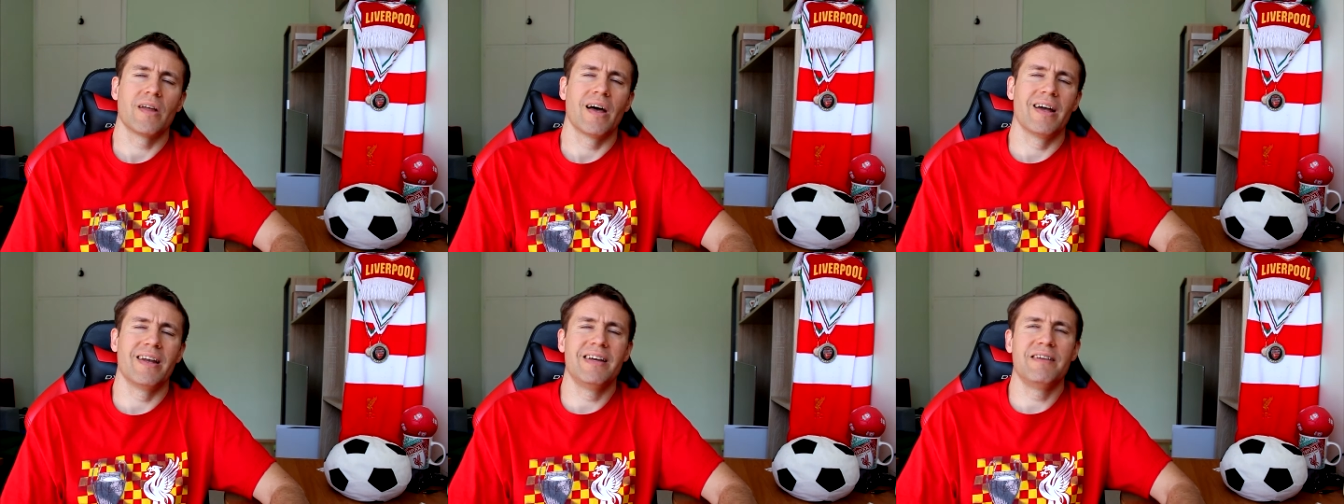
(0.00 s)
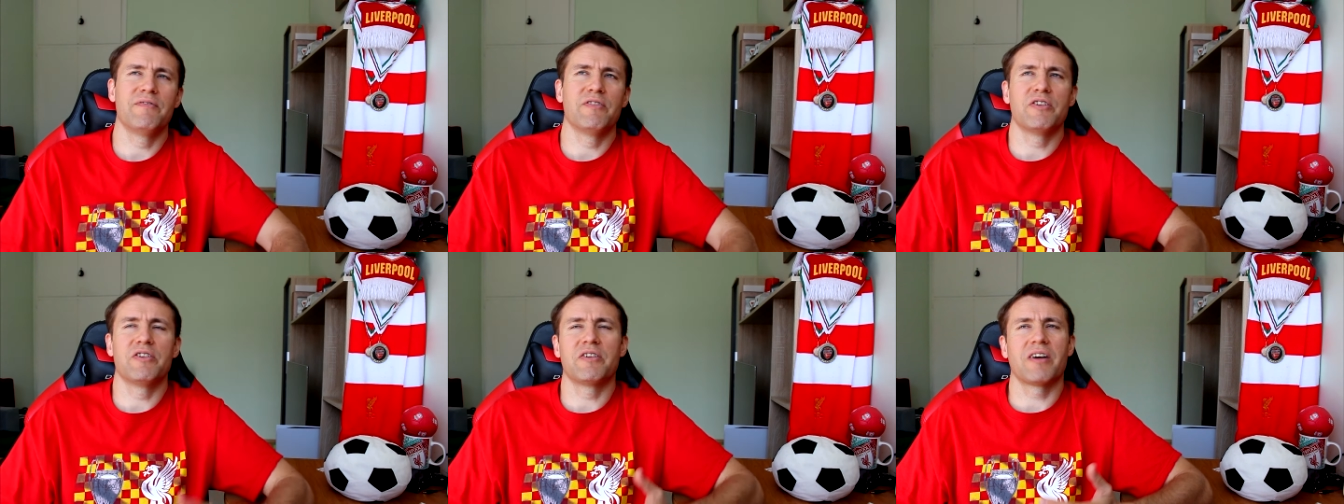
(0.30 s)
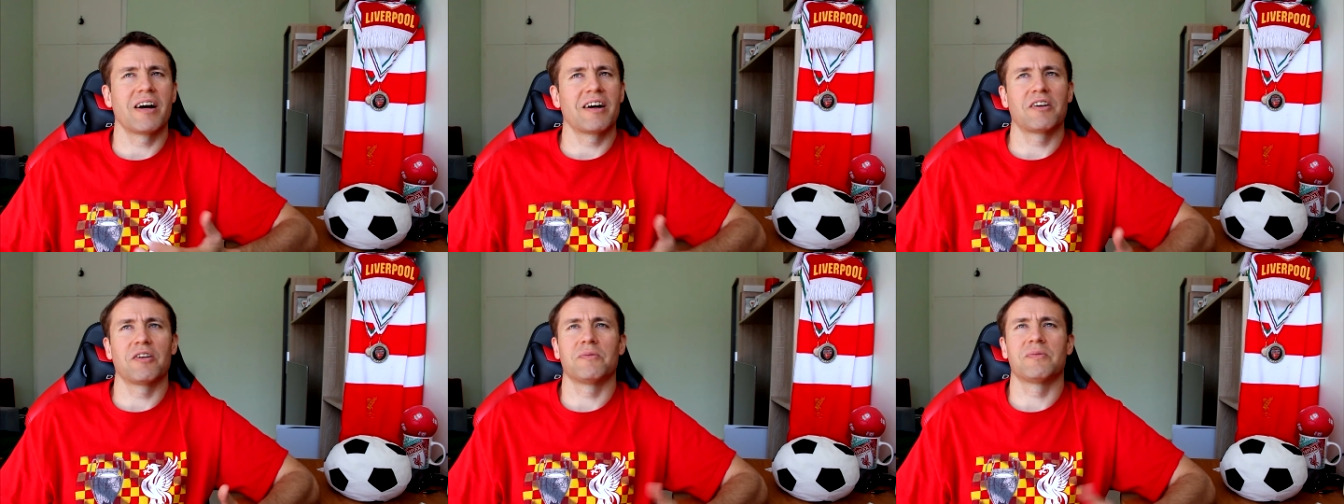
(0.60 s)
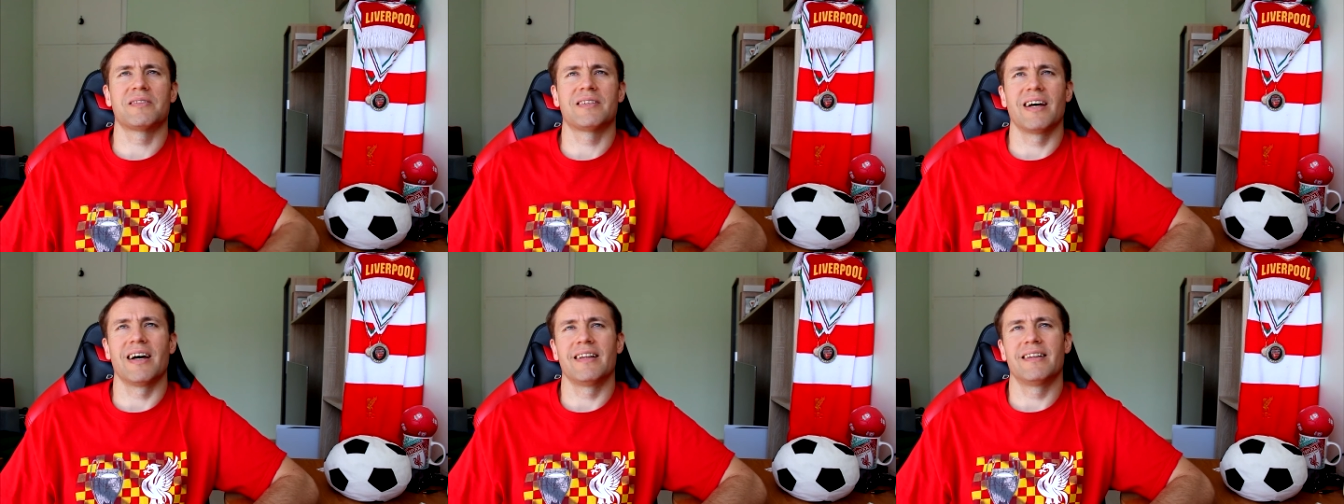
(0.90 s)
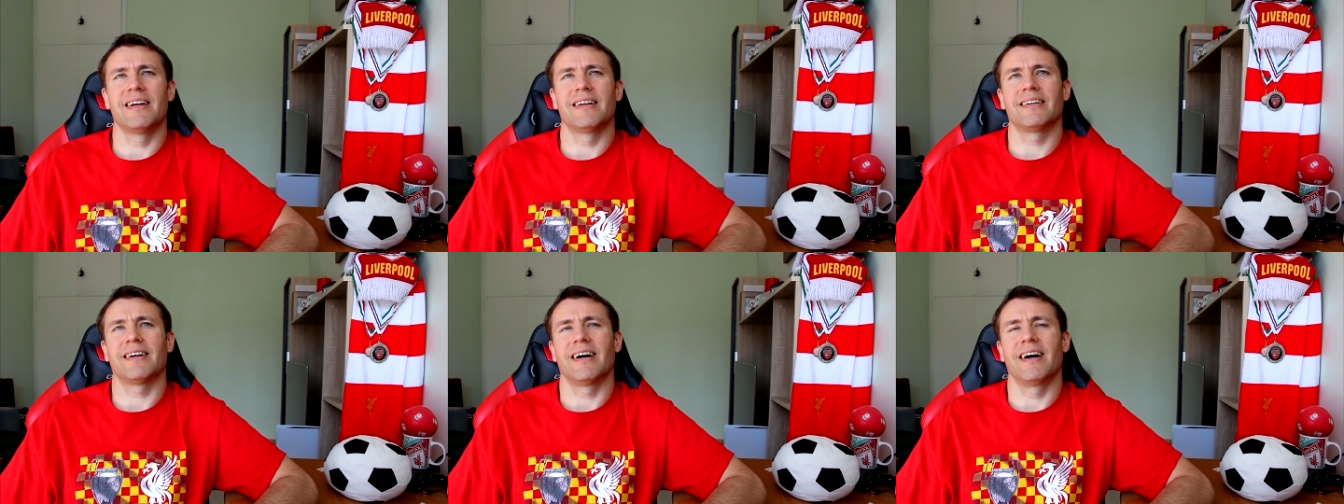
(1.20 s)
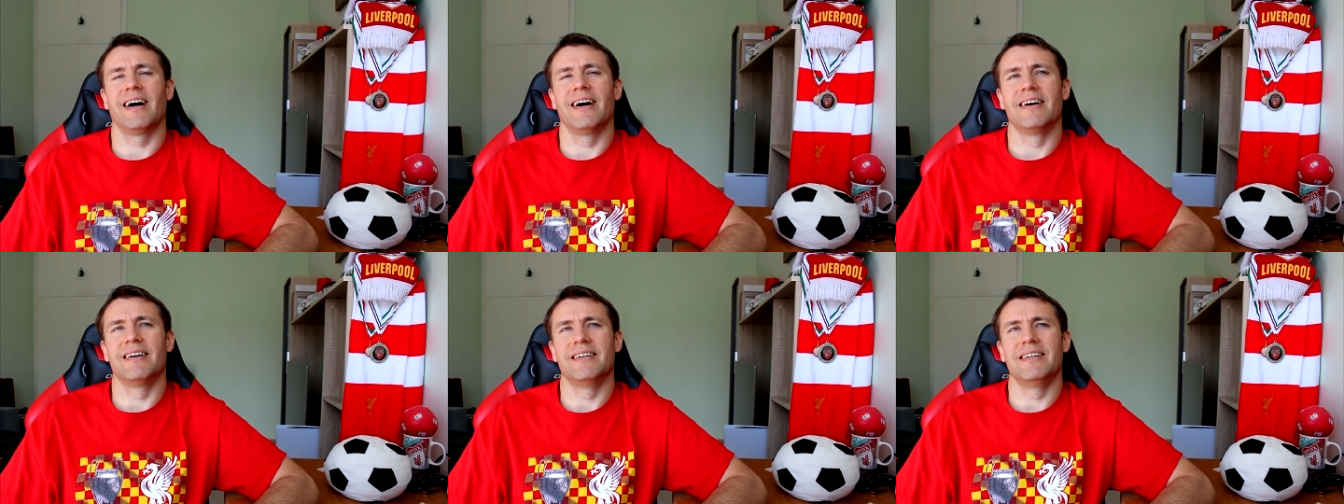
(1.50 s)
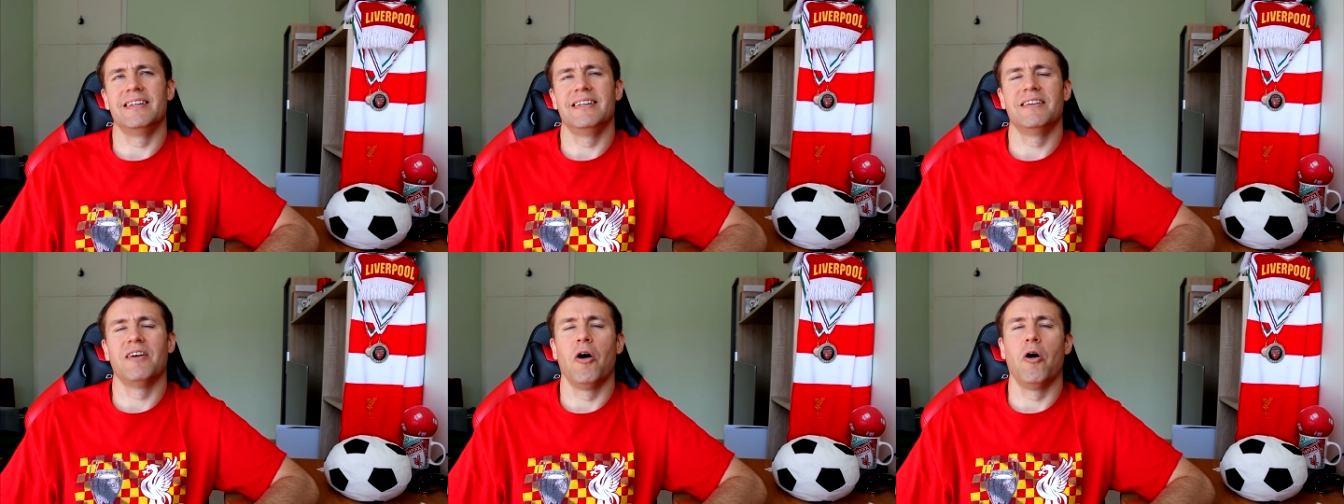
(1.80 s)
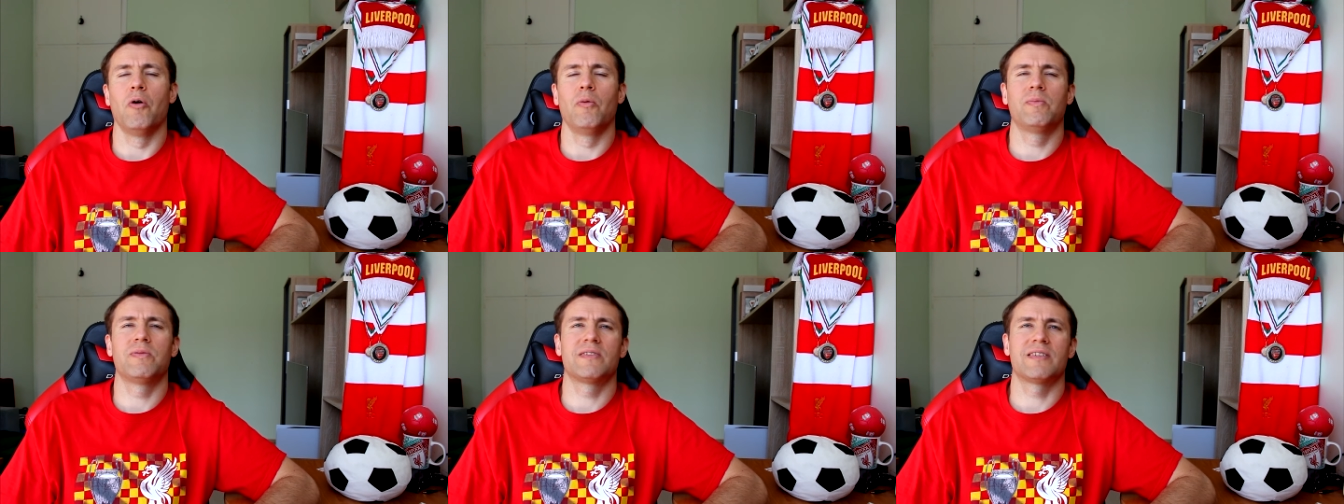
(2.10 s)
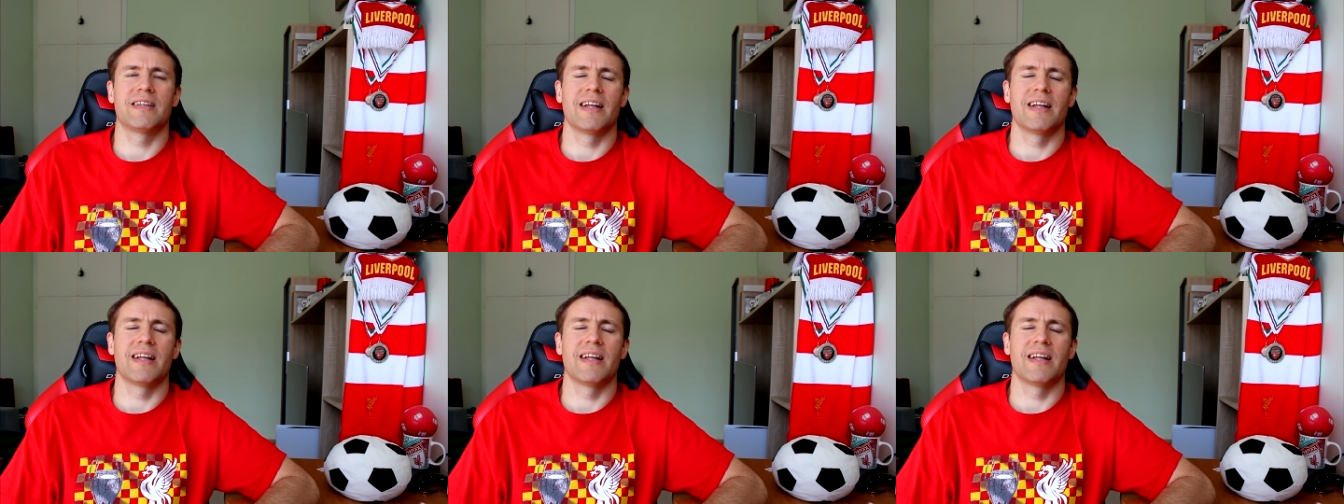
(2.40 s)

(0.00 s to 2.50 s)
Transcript: And even Jurgen Klopp said that uh, he hopes